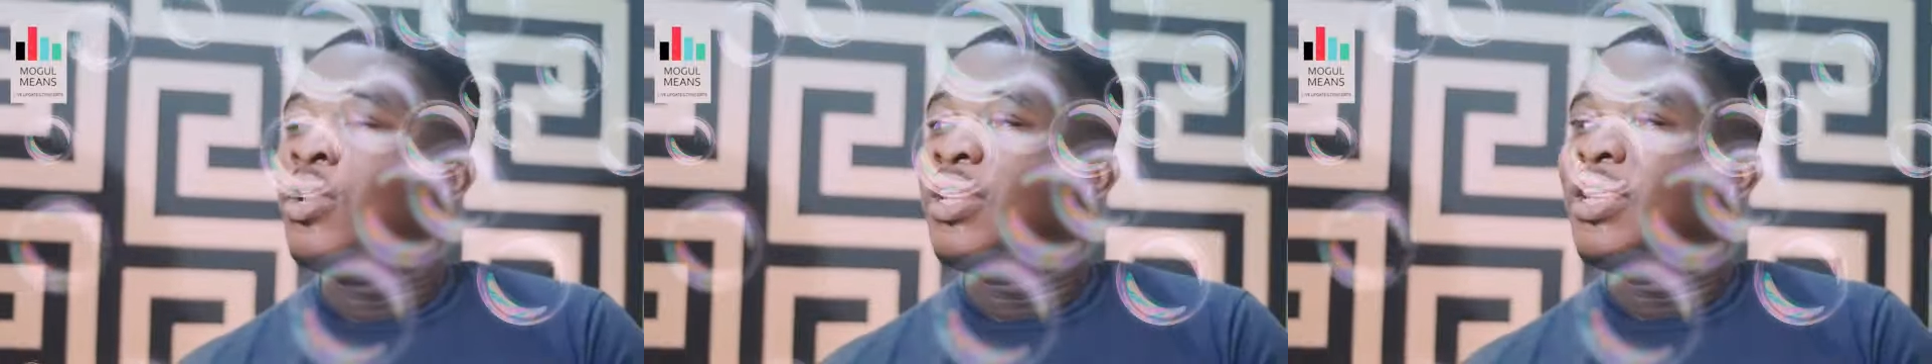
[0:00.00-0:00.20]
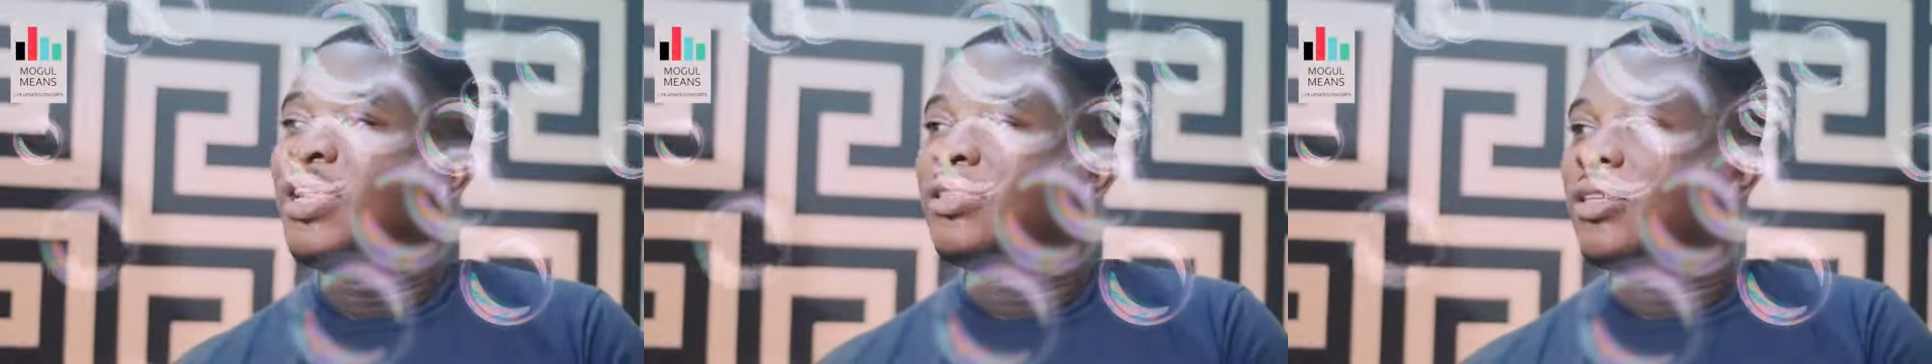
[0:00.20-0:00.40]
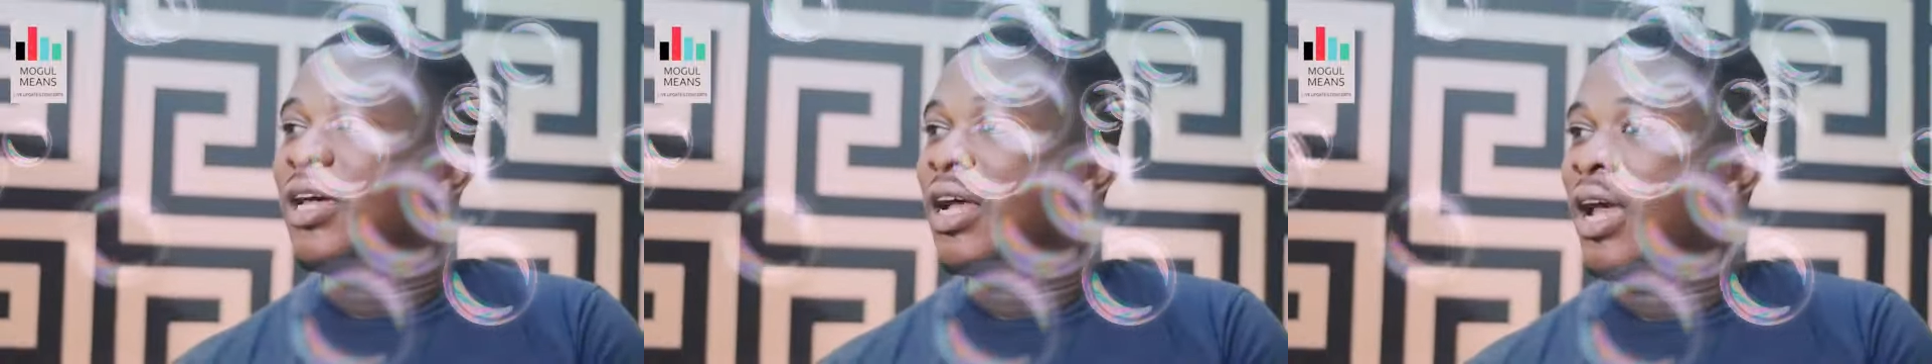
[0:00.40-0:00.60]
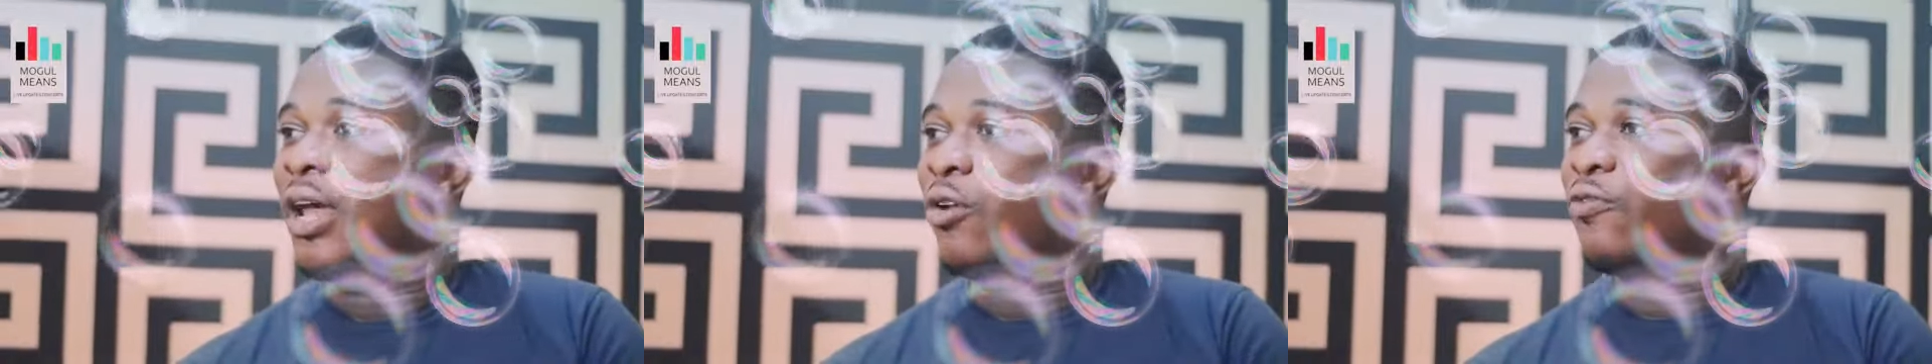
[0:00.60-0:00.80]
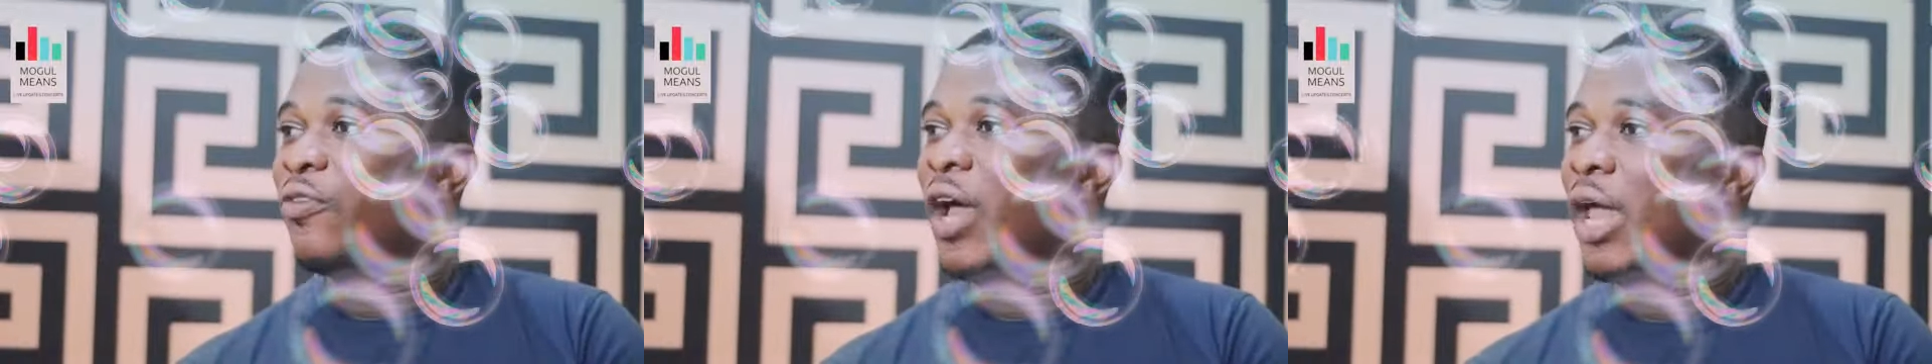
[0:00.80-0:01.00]
needs that
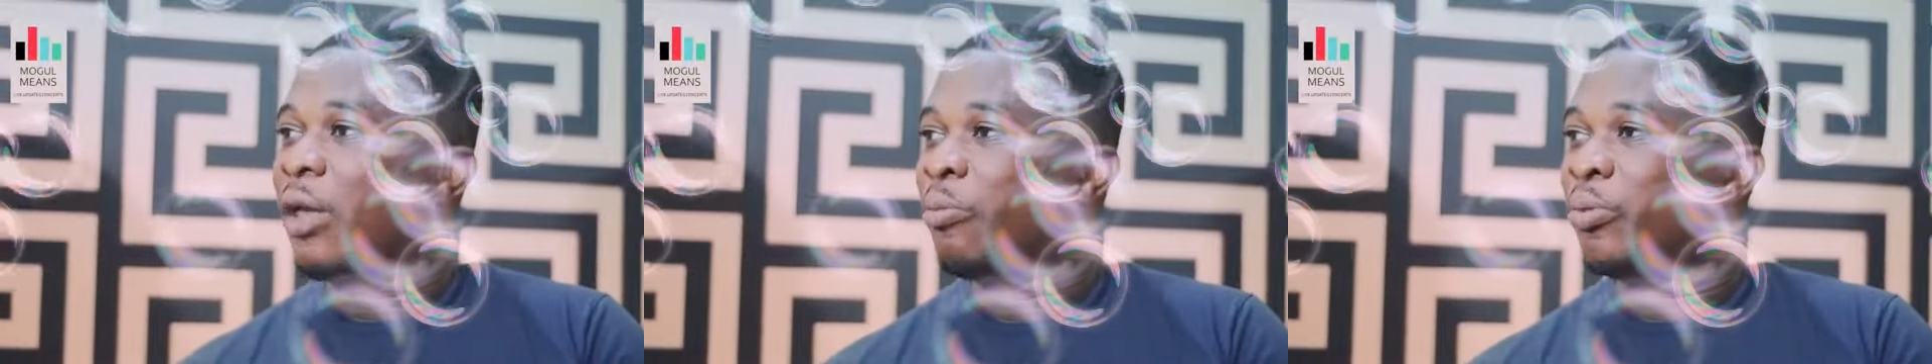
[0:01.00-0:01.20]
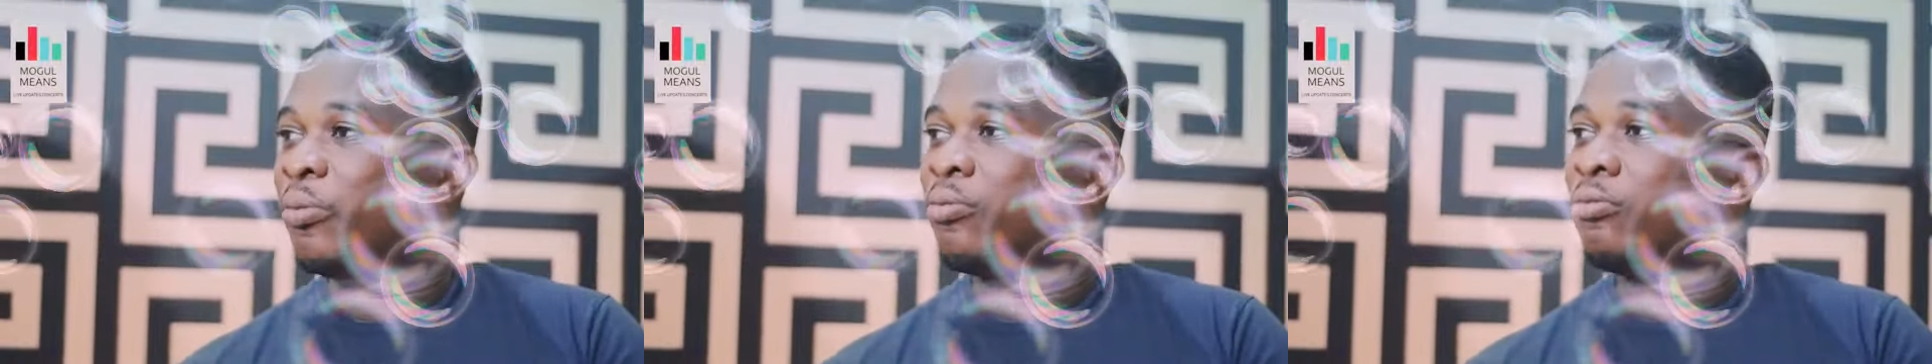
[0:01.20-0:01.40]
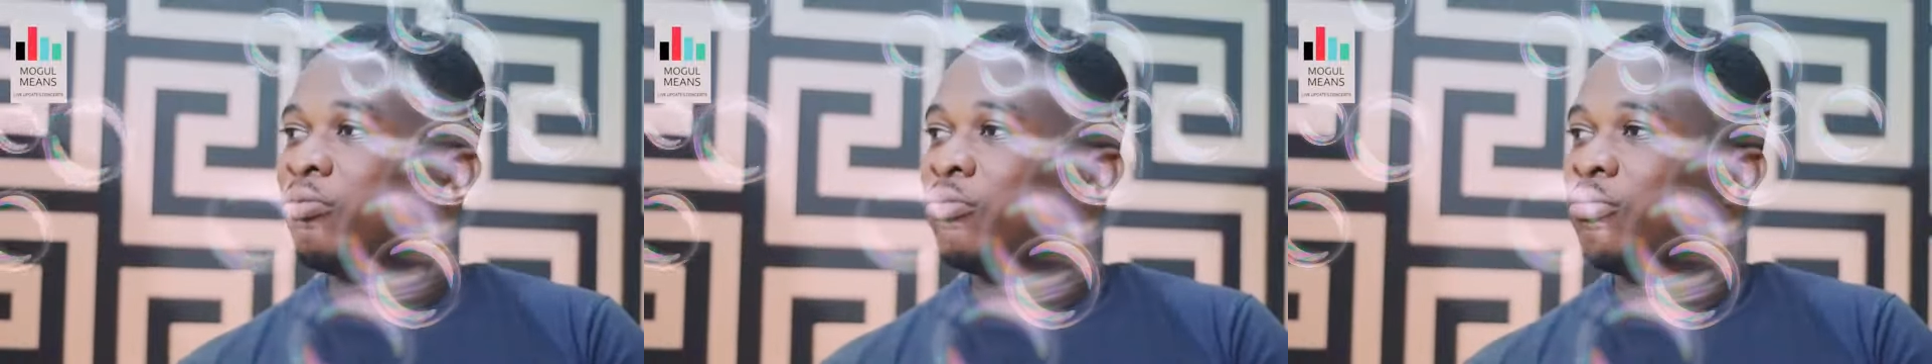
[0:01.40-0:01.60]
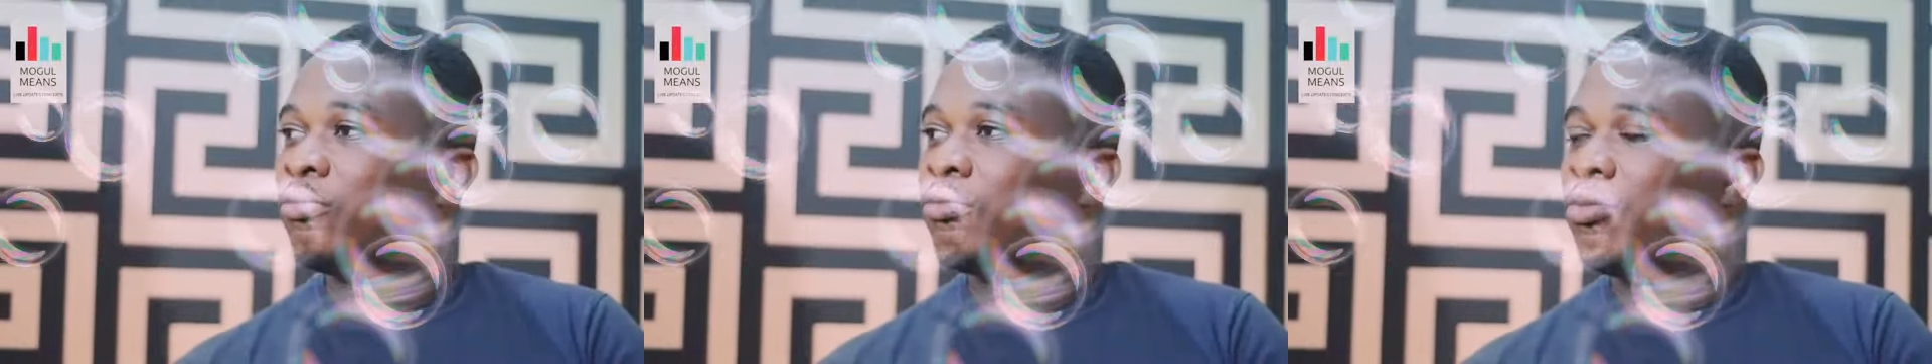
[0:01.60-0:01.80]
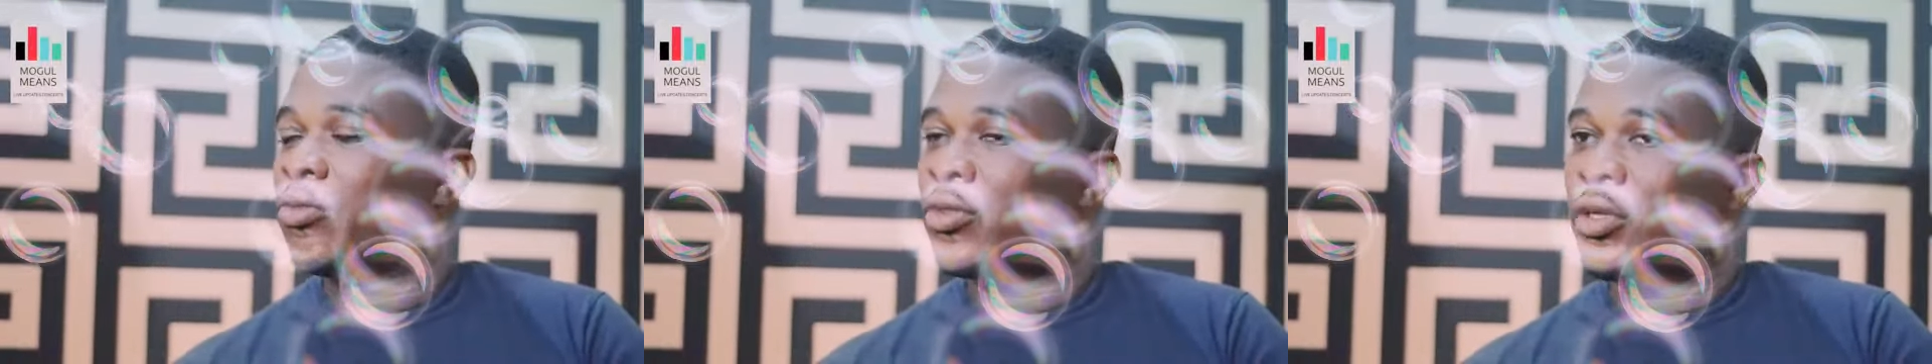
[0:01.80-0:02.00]
kind of hype,
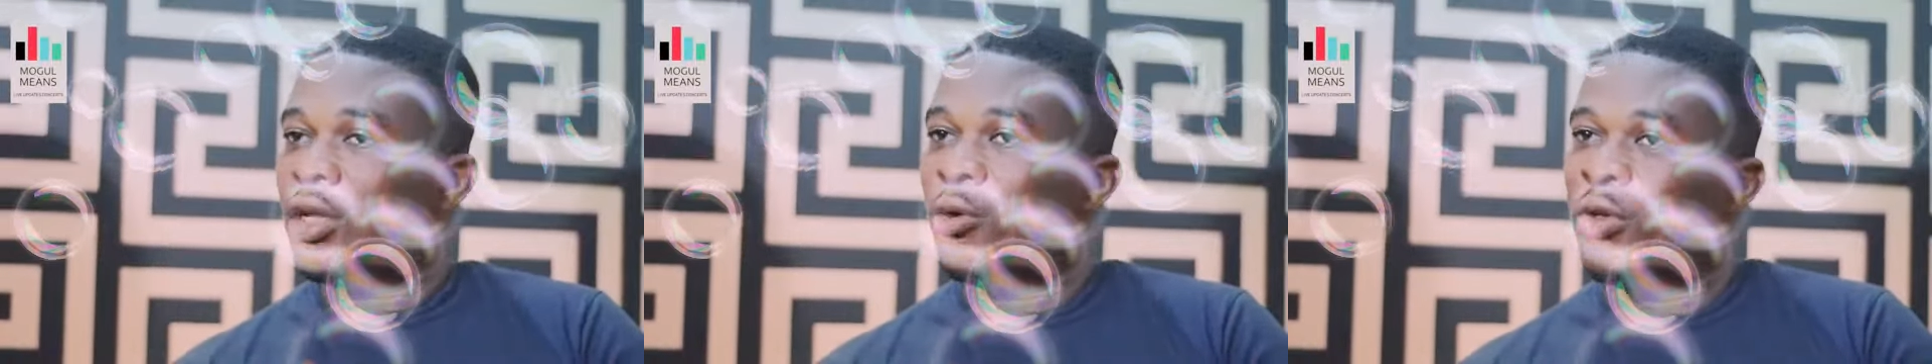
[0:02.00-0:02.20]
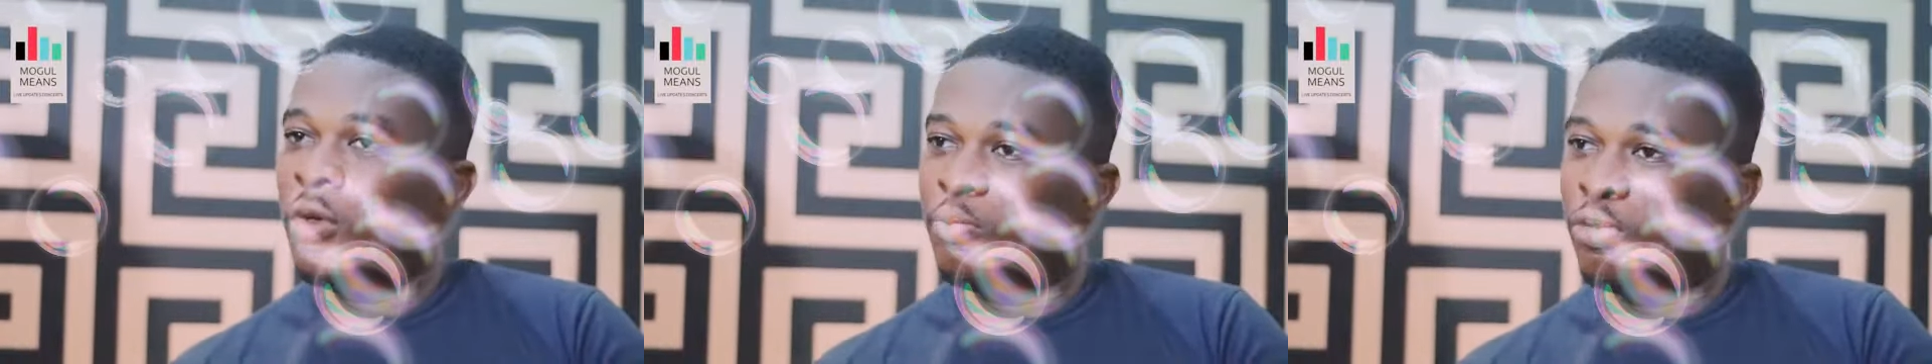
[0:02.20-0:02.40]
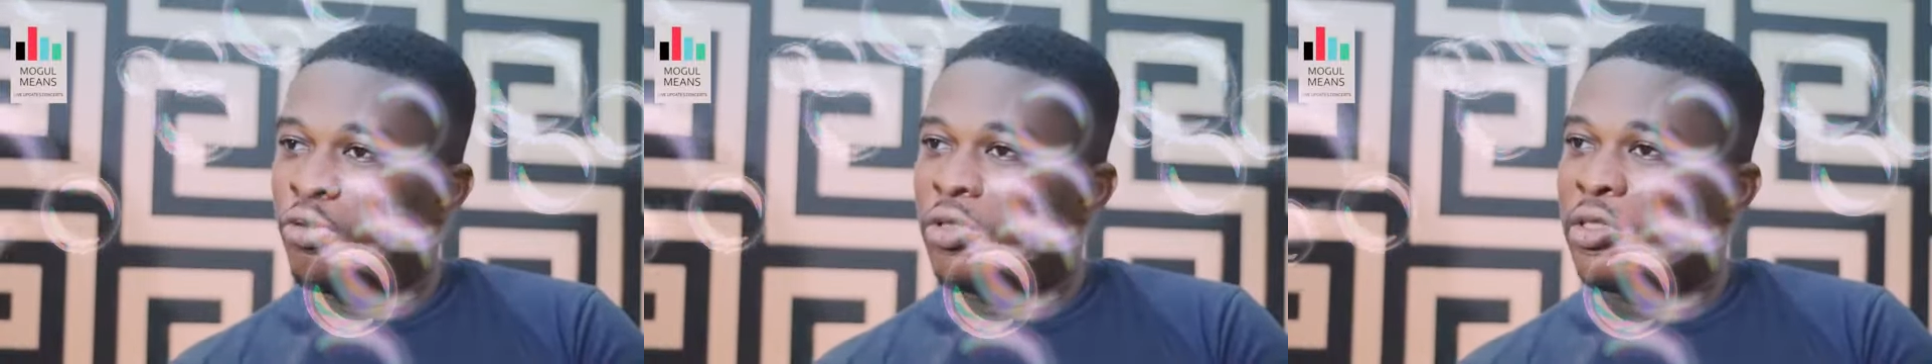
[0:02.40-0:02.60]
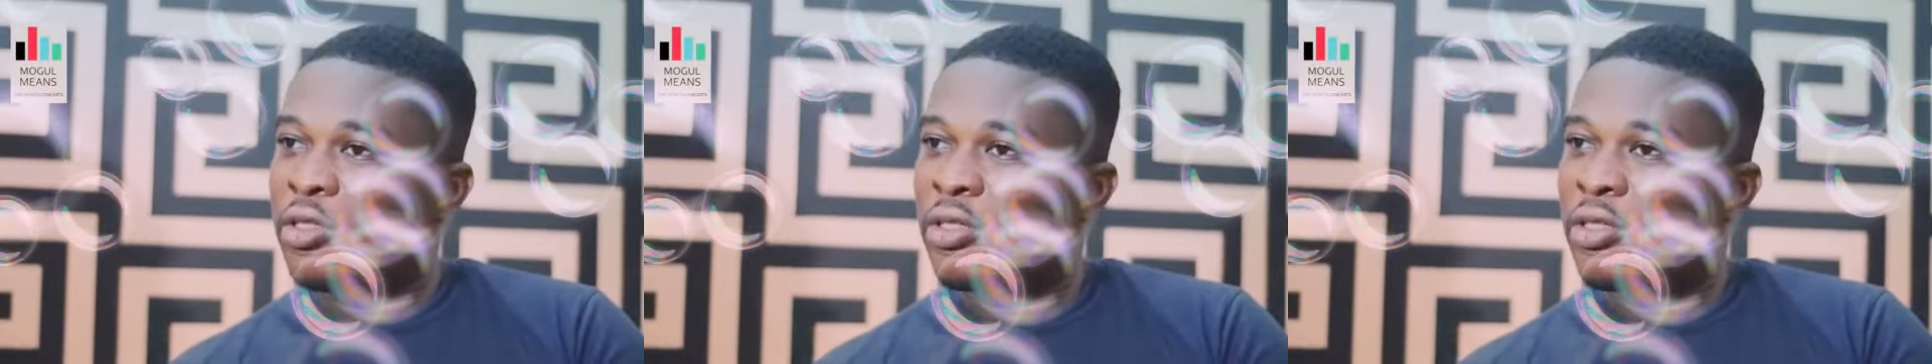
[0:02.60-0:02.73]
so that we push